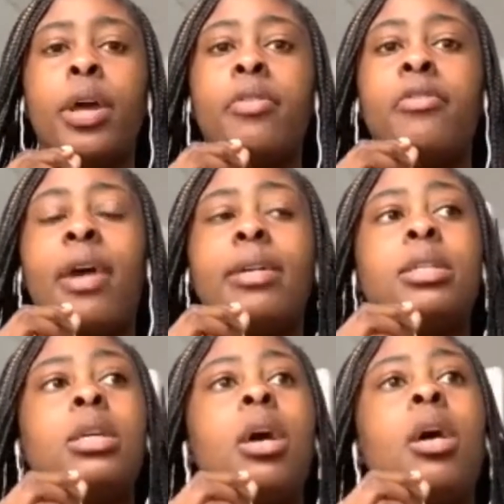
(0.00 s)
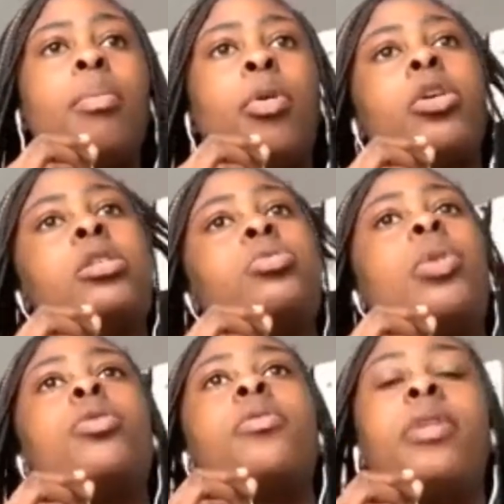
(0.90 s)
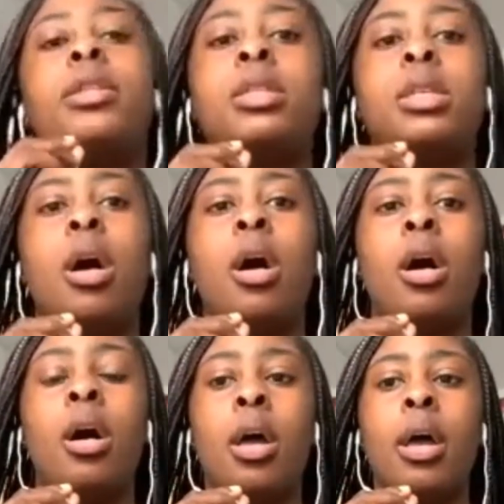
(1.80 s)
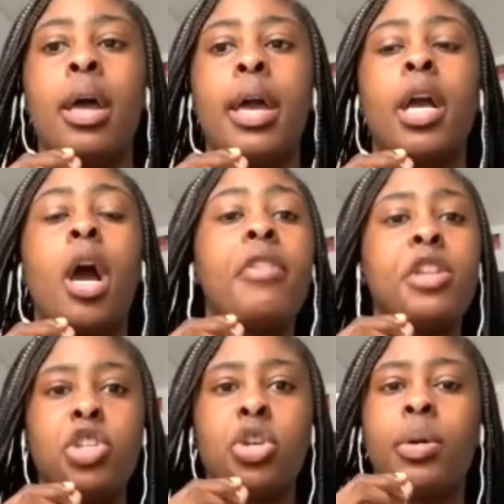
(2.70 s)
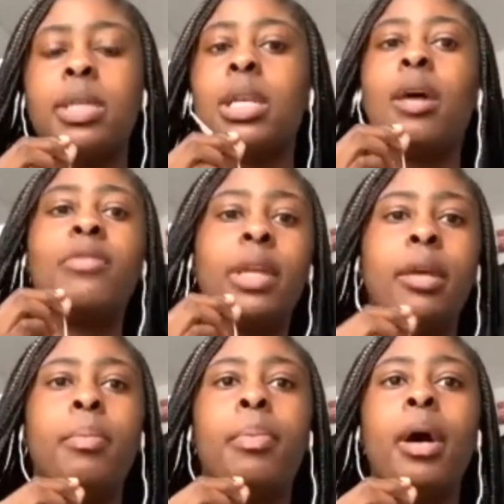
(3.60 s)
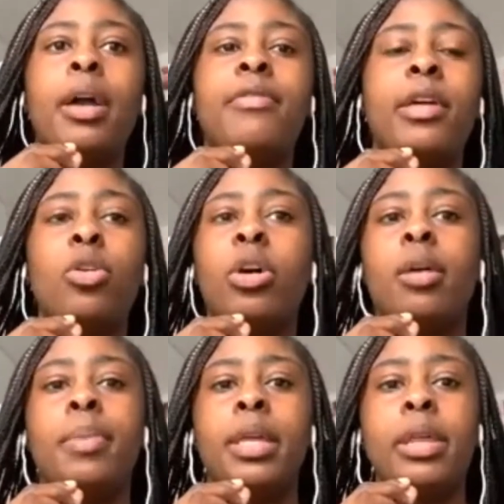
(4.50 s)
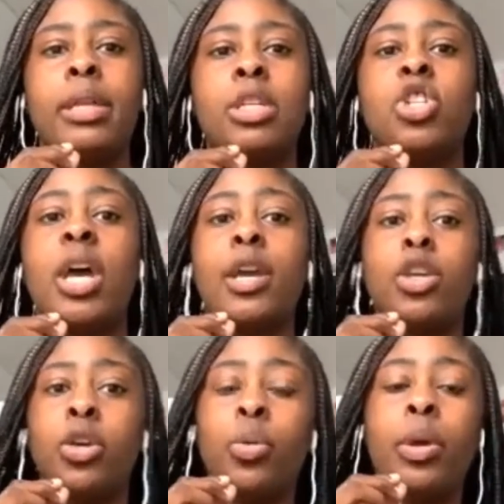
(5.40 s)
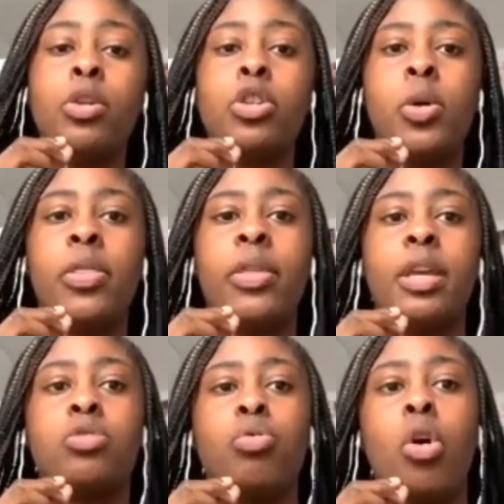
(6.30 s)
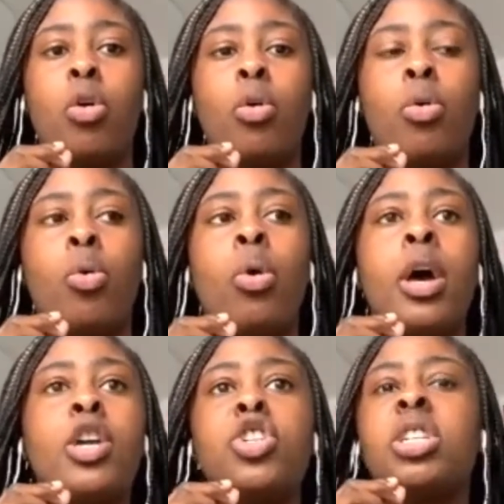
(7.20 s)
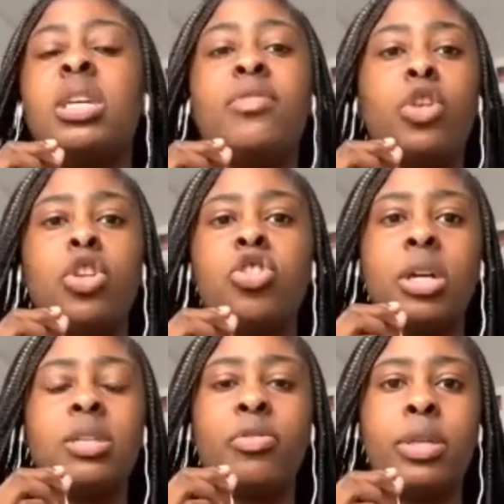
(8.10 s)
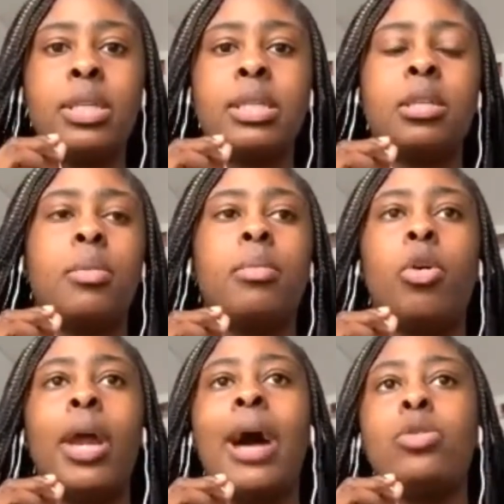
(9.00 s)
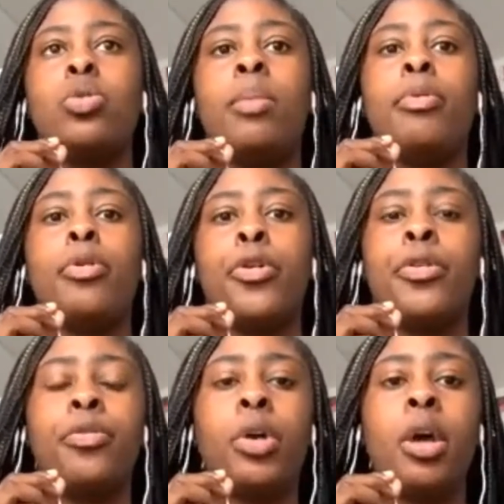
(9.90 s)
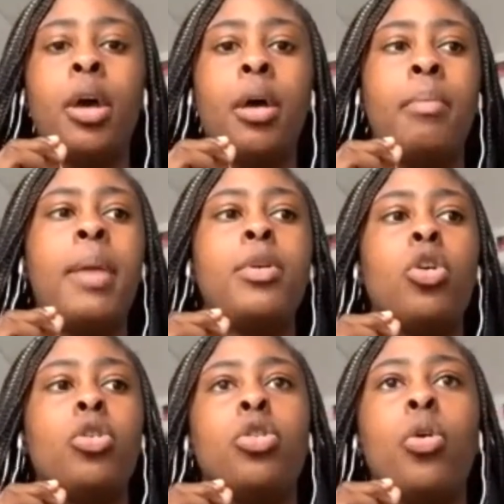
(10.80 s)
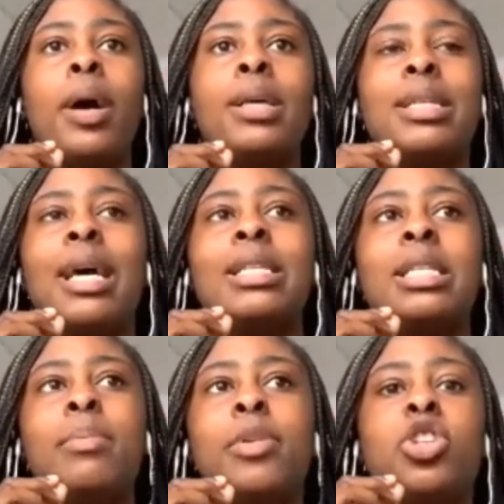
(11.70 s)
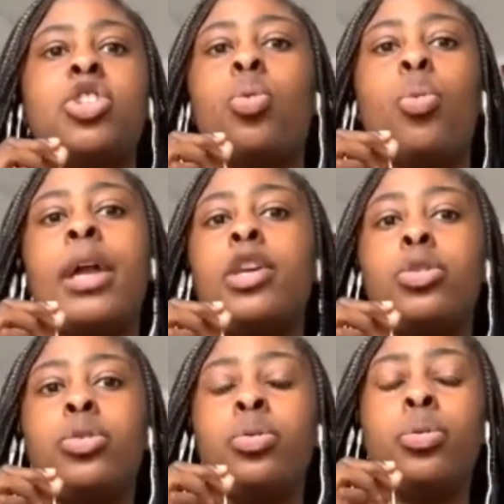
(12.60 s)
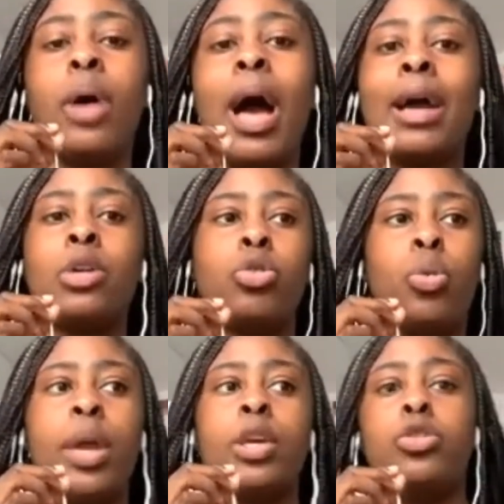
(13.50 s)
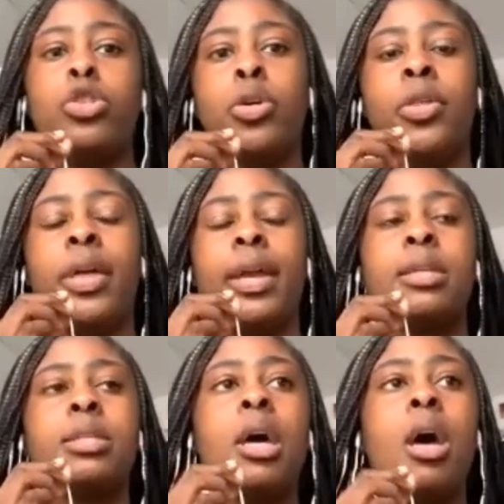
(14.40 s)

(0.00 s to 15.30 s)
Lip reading: a friend, because when your friends are encouraging you, it's lovely, but if they're not going to be there to check you when you're doing things wrong, or just give you constructive criticism on how to improve, maybe not your personality, but just the way you act or the way you do things,